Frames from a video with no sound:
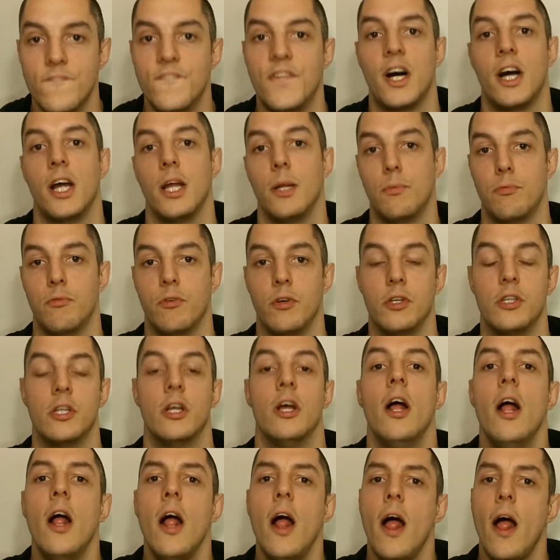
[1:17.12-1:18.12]
vibrant.
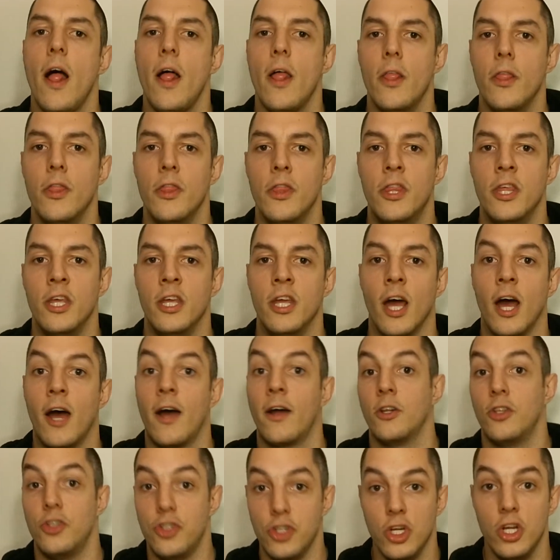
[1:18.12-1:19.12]

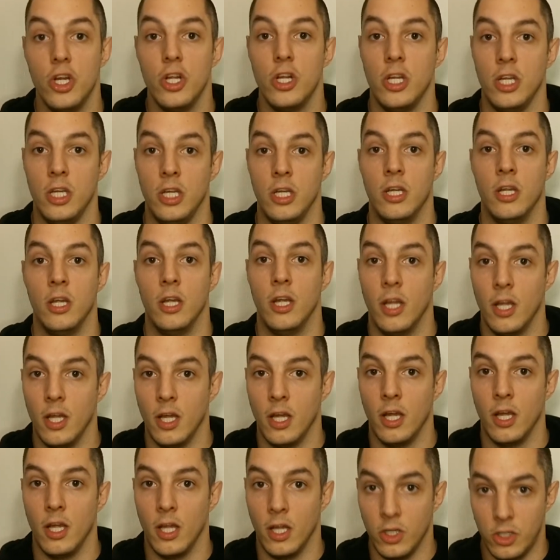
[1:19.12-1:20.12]
Our journey
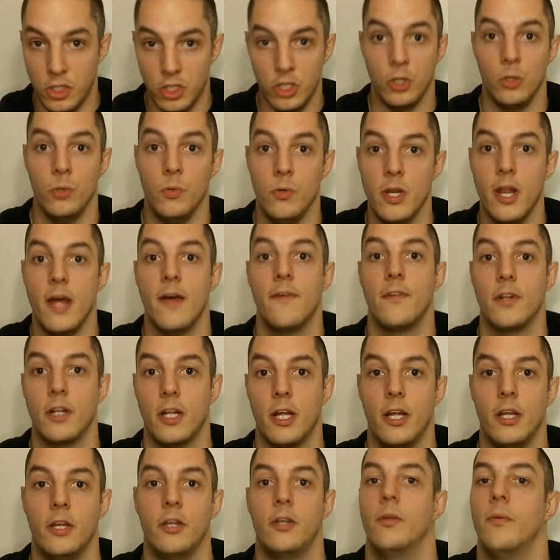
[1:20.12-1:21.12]
to
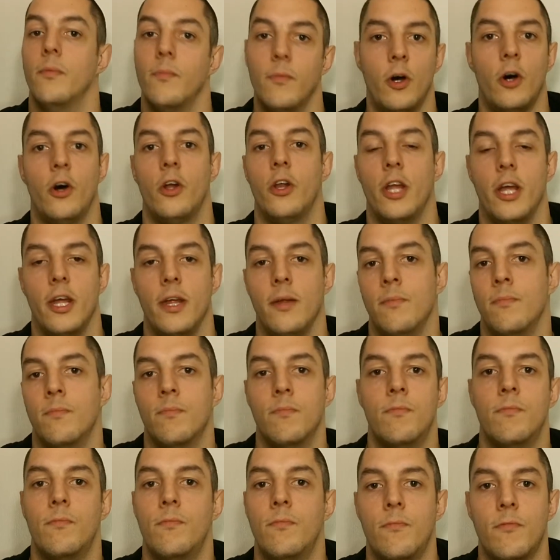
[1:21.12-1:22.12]
Neverland on a
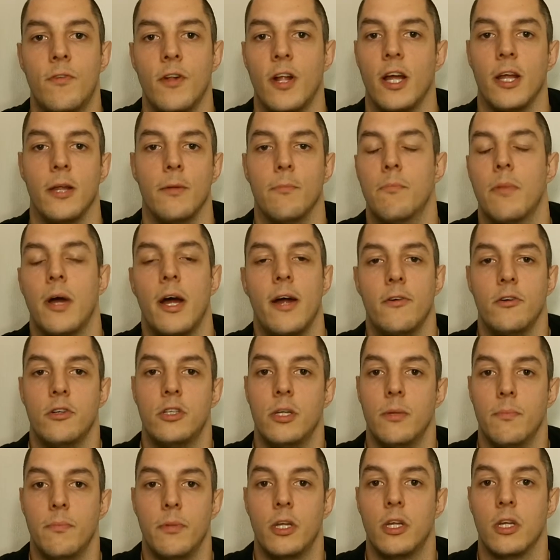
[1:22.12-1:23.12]
flying pirate
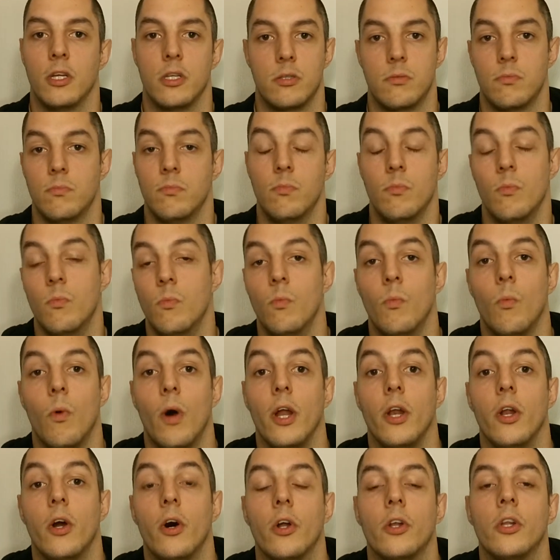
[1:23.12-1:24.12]
ship, because
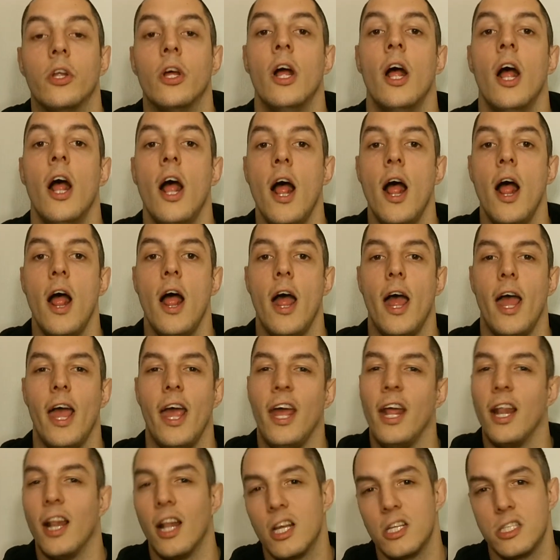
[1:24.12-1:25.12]
why not?
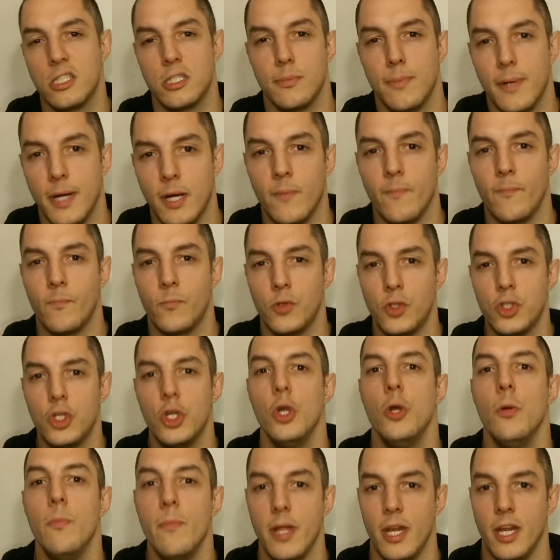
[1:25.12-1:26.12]
It lasts about
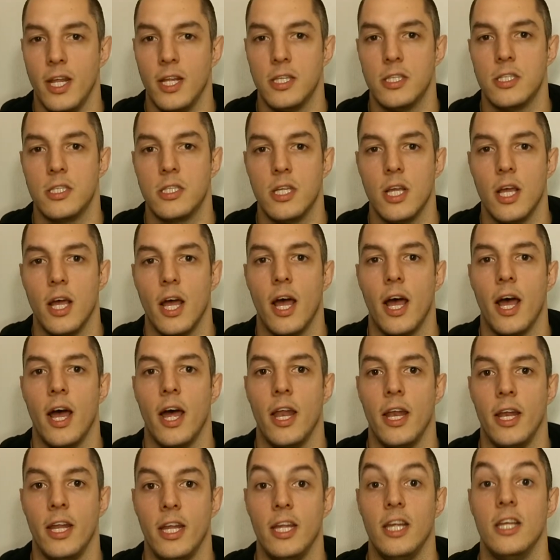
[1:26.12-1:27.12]
2 minutes
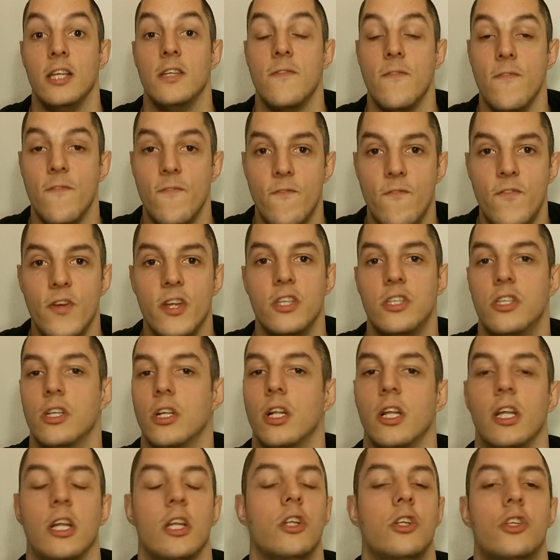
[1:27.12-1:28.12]
and it is
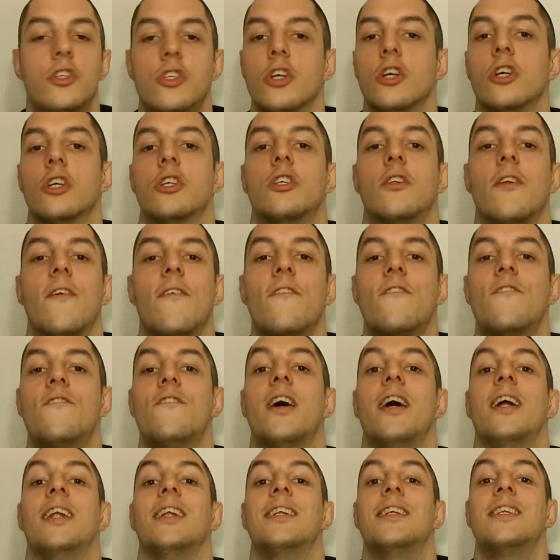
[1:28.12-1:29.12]
visually just
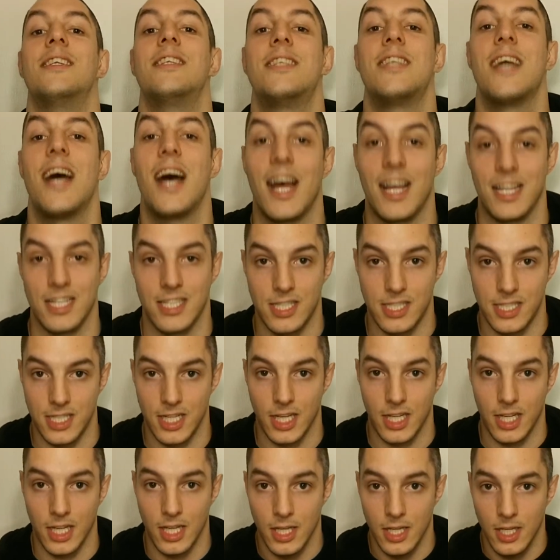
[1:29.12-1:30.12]

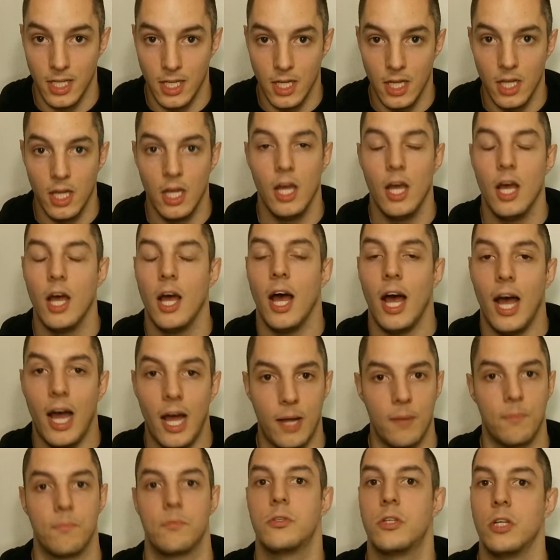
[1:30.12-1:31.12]
fantastic.
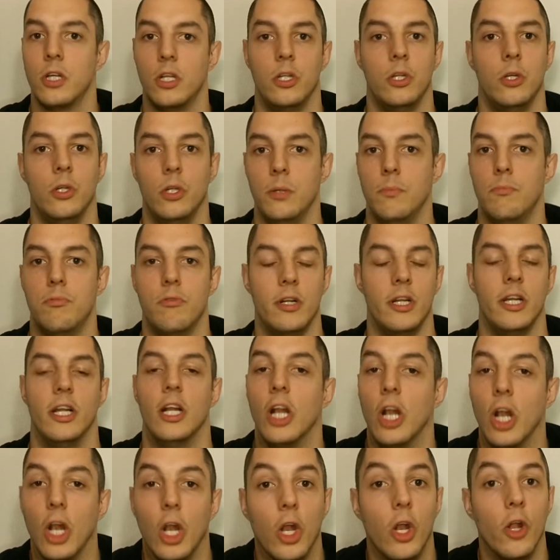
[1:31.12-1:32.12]
Absolutely
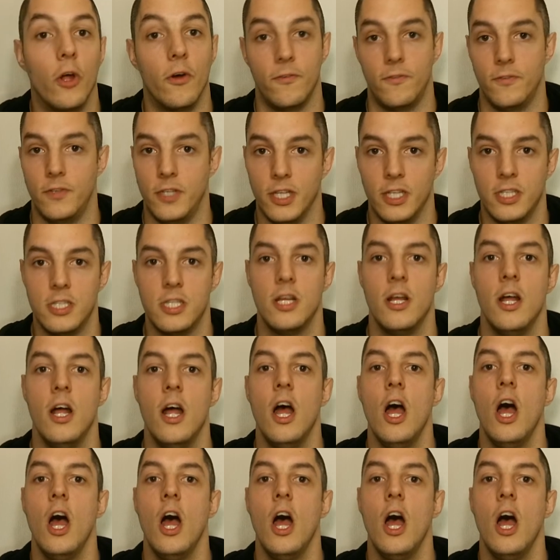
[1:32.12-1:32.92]
brilliant. Loved it.